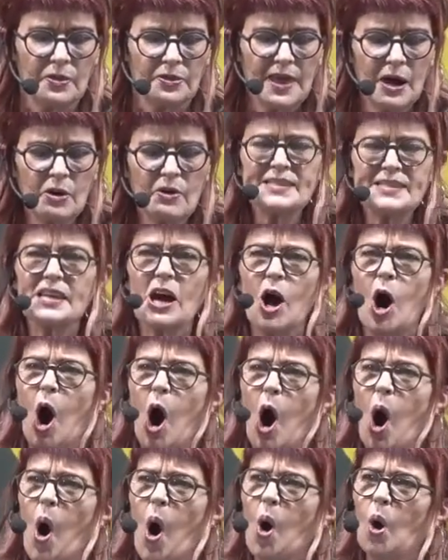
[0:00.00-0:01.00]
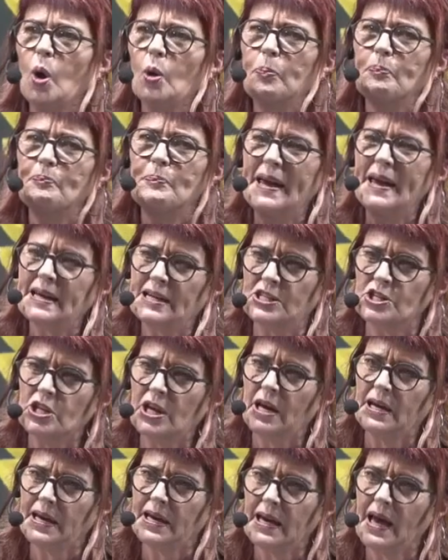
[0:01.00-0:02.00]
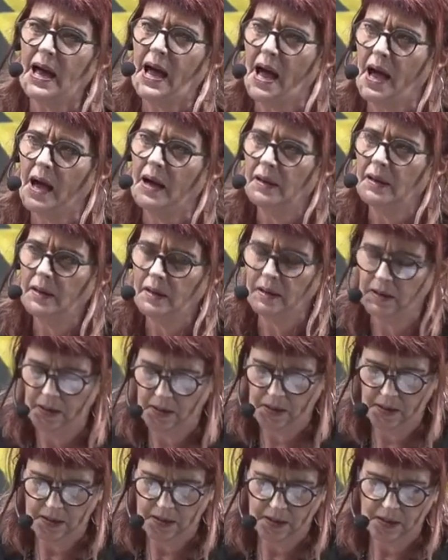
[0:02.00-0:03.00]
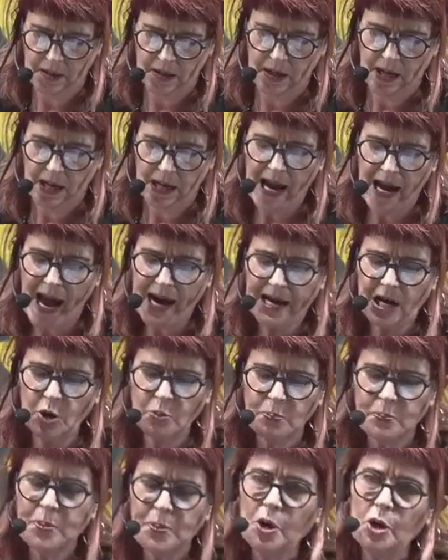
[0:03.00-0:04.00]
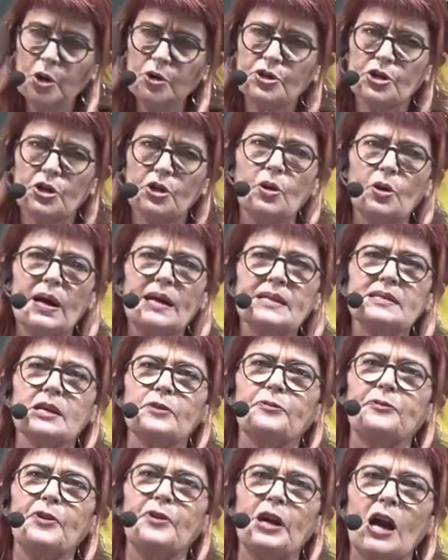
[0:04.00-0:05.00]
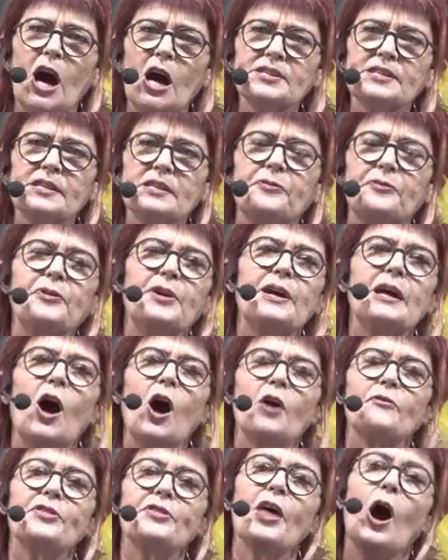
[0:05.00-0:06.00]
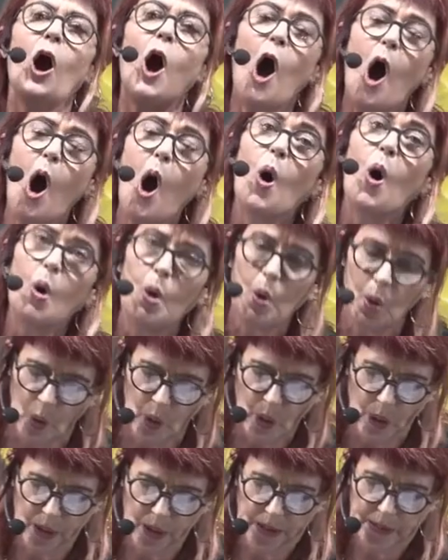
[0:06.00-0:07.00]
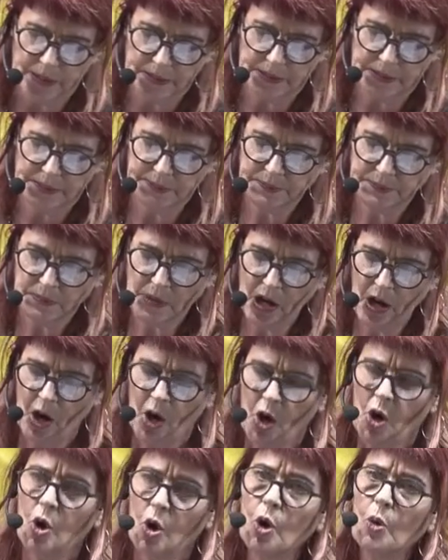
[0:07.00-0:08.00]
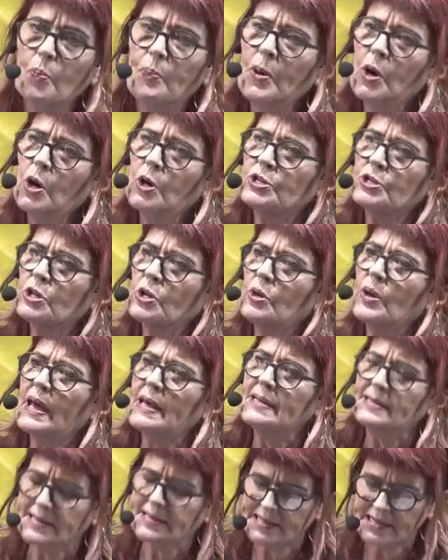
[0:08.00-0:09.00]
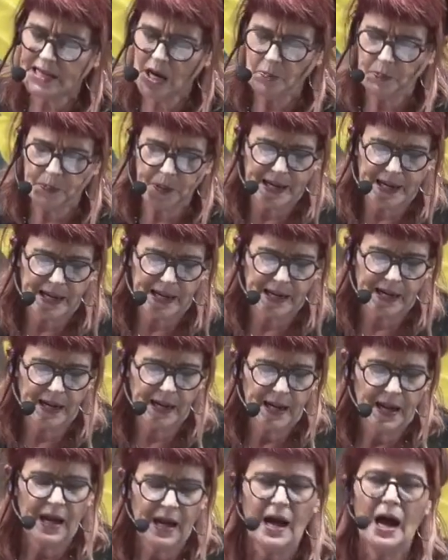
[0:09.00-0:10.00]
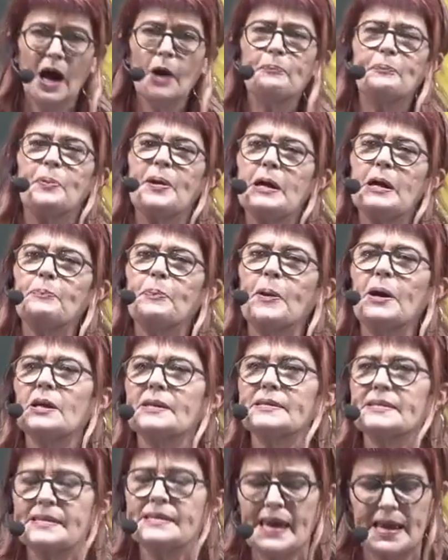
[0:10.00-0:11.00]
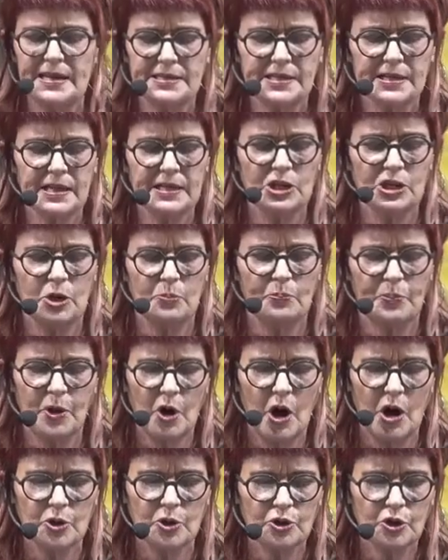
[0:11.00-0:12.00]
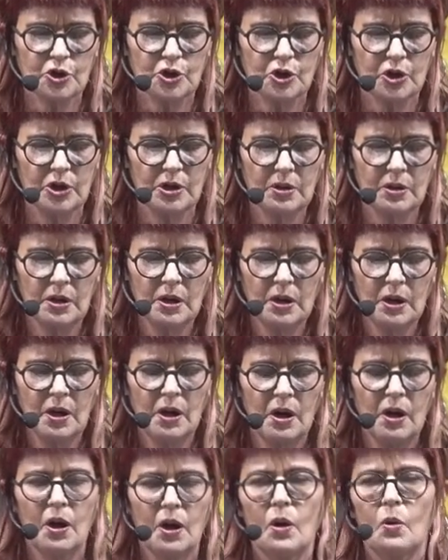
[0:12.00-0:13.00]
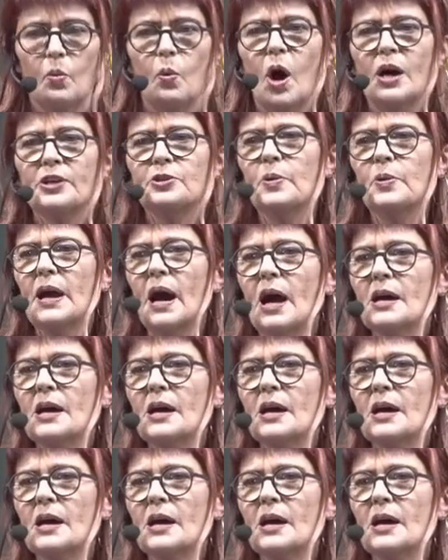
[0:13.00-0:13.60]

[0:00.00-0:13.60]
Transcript: There is a whole picture here. Like Ubuntu is a philosophy of the whole. Ubuntu is simply a people-centered approach. What we